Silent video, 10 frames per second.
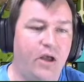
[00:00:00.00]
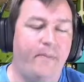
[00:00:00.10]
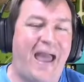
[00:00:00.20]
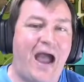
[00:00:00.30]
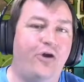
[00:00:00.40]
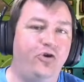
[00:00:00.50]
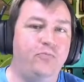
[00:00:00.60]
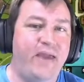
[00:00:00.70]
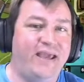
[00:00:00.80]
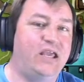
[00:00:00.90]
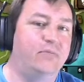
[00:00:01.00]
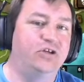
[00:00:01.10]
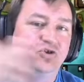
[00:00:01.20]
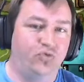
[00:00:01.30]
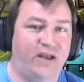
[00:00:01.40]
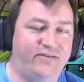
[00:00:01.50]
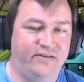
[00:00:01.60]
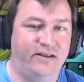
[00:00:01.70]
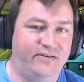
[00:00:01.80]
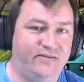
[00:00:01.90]
But how you make him address
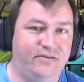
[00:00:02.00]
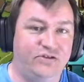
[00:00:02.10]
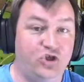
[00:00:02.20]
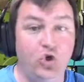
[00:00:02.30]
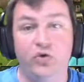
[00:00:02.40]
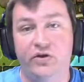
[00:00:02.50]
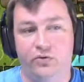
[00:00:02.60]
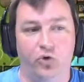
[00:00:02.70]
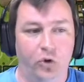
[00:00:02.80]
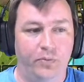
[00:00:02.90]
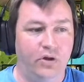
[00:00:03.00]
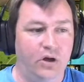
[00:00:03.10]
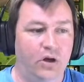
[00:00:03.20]
this to the group